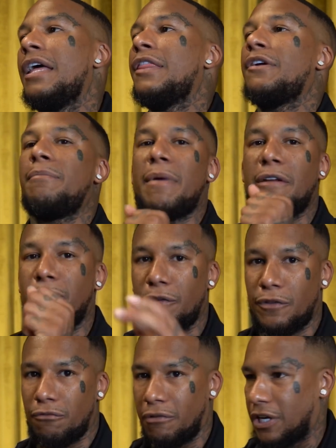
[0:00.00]
they're meant for
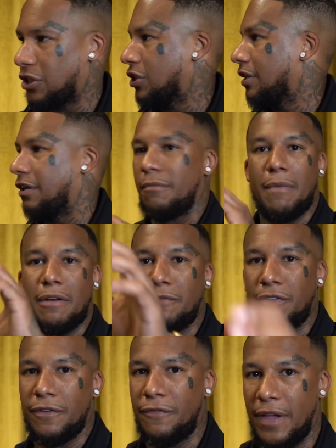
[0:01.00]
the rich, they're meant
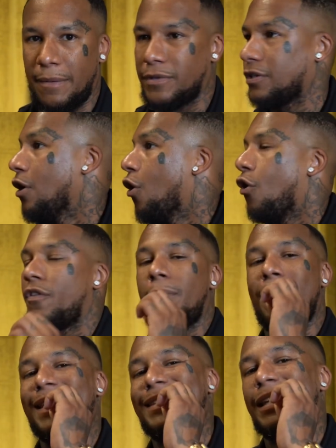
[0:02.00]
for the famous, or they're
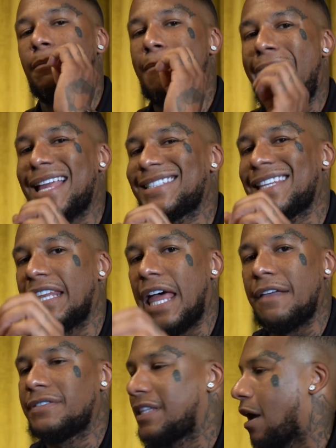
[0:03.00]
meant to match the
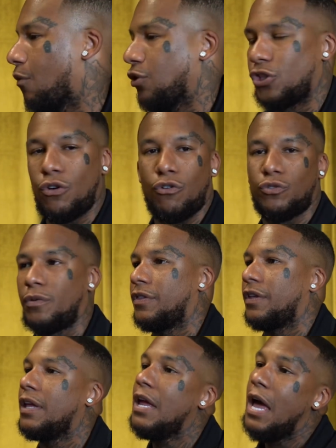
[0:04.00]
lifestyle which goes
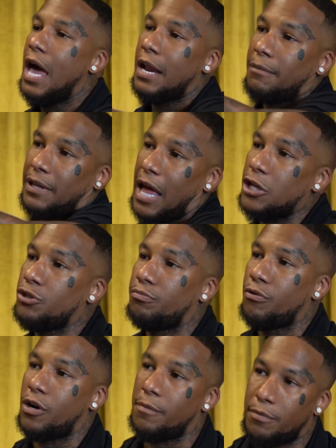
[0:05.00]
it. And I'm glad you
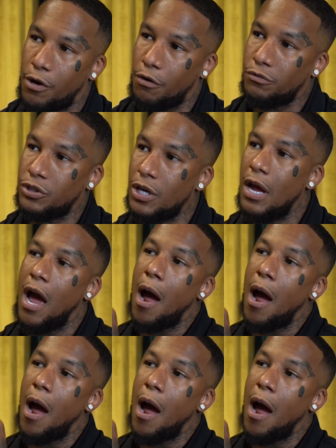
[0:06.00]
brought up Coach.